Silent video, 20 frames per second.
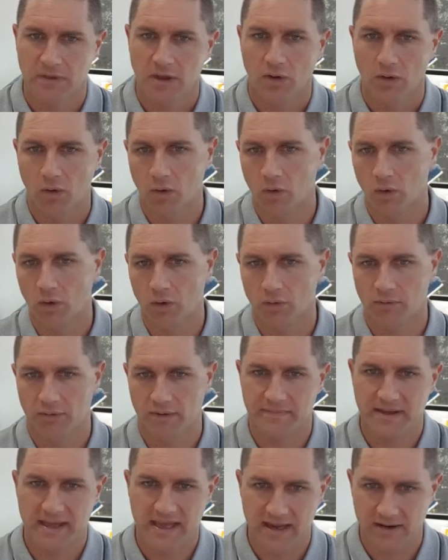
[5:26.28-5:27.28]
or
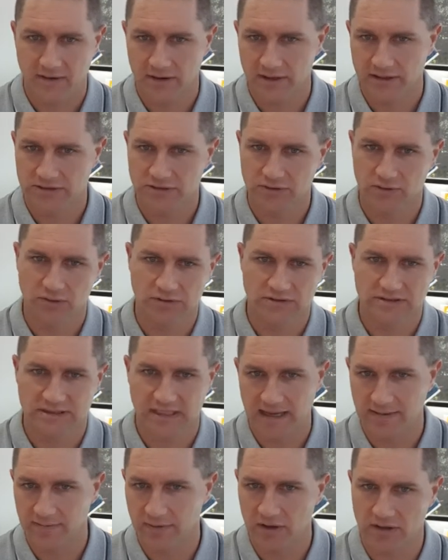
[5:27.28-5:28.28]
repair it or
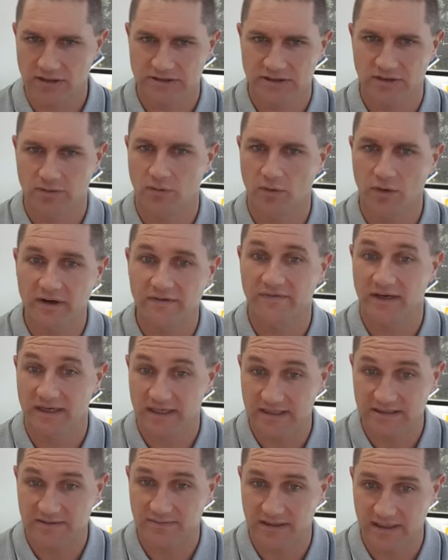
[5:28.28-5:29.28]
stabilize it or whatever
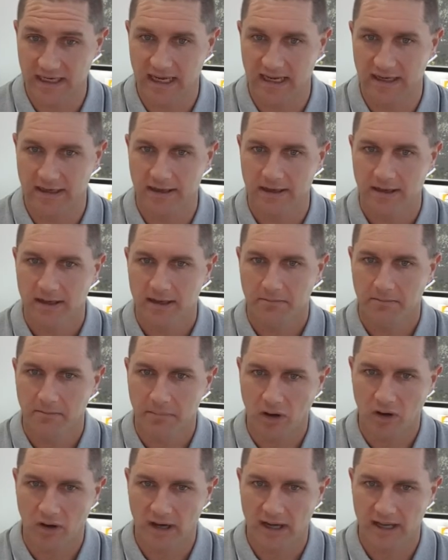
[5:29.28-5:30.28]
needs to be done
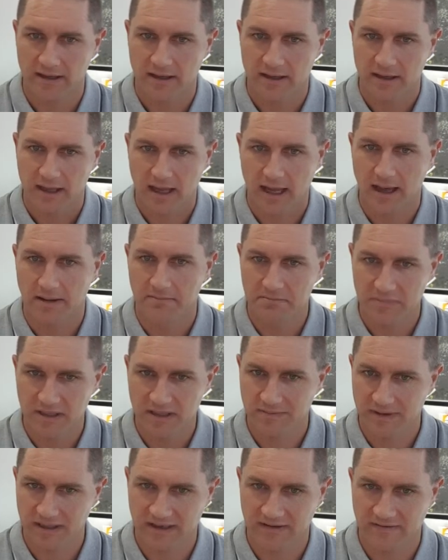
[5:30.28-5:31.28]
by a
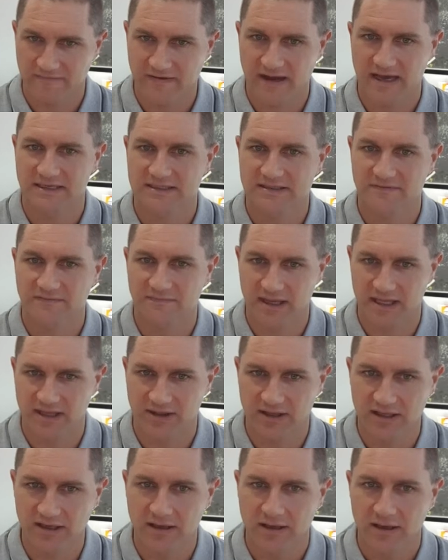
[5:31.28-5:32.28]
minimally invasive
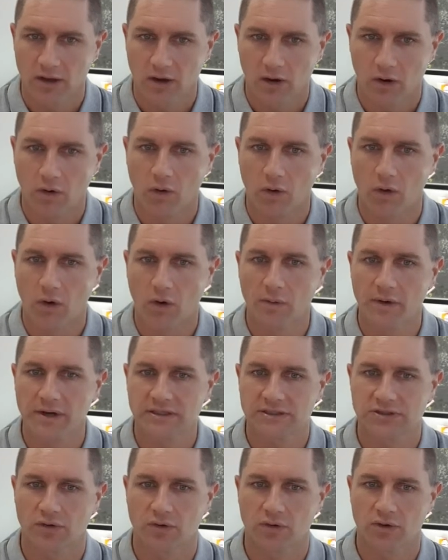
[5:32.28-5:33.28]
method. Or we
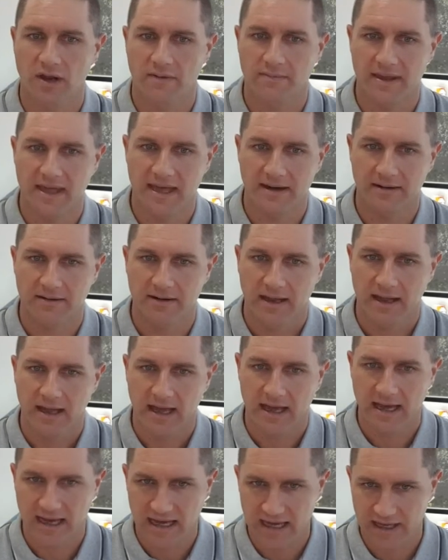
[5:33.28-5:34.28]
talk about
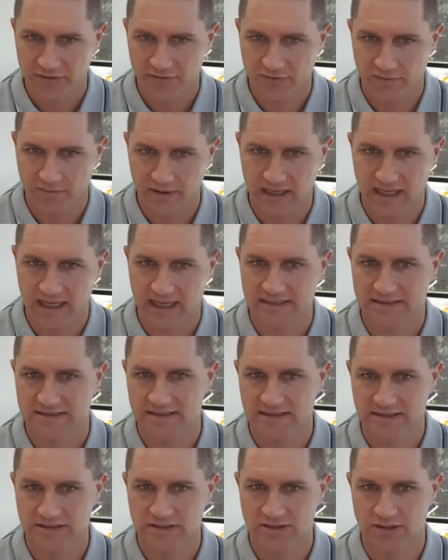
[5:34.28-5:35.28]

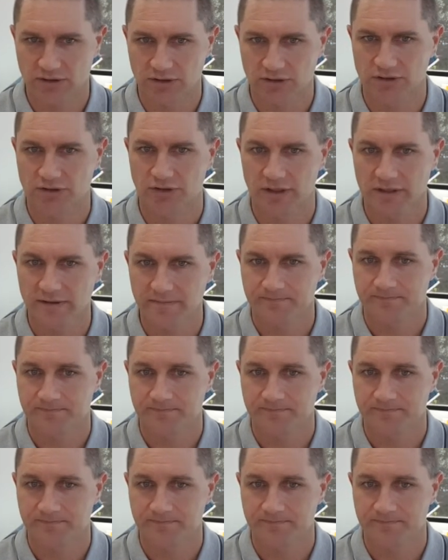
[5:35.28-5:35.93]
arthroplasty surgery